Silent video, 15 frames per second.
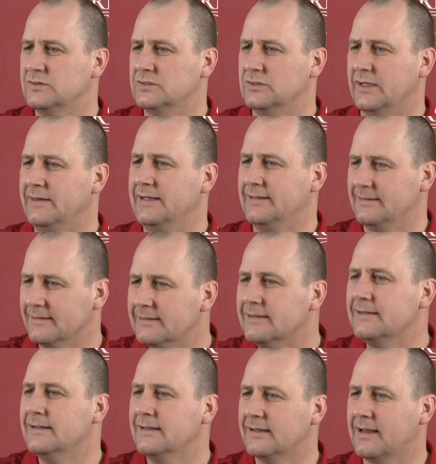So I think
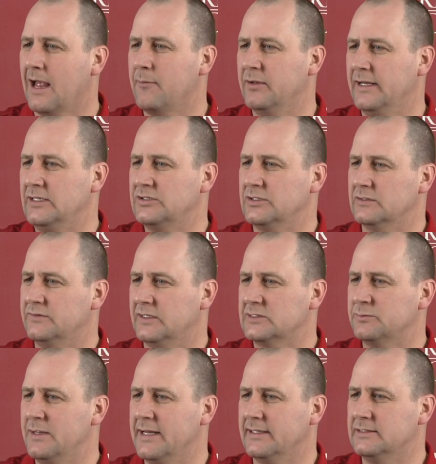the combination of
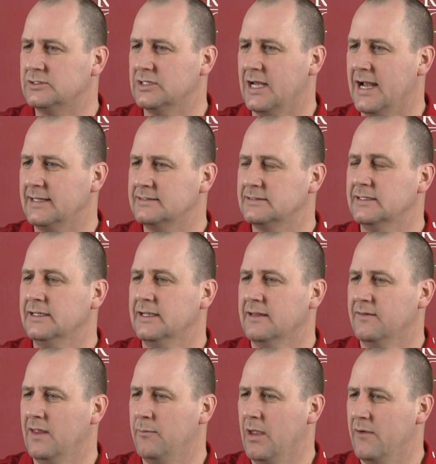us making shots,
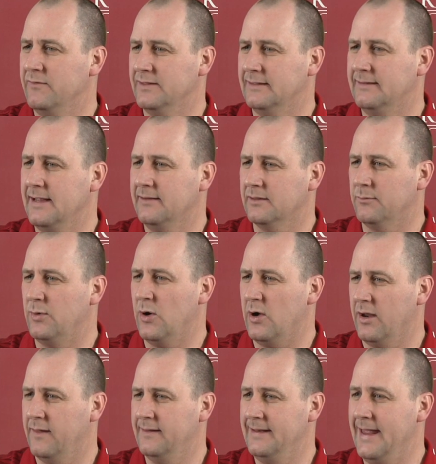them having to take the
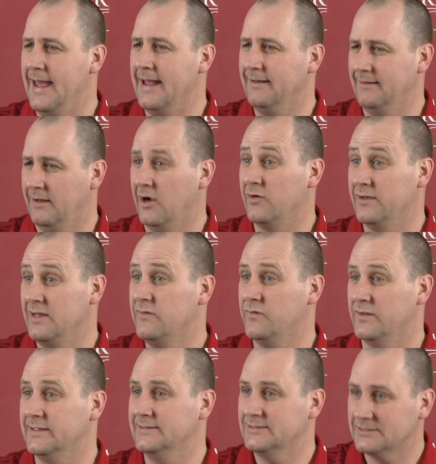ball to the net, and our
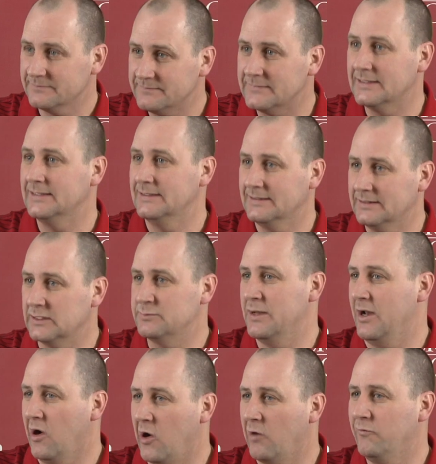defense has
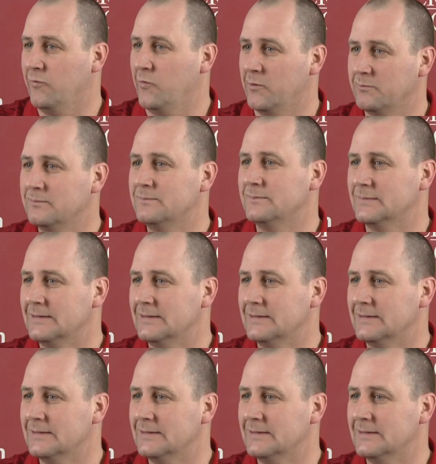made it hard for them.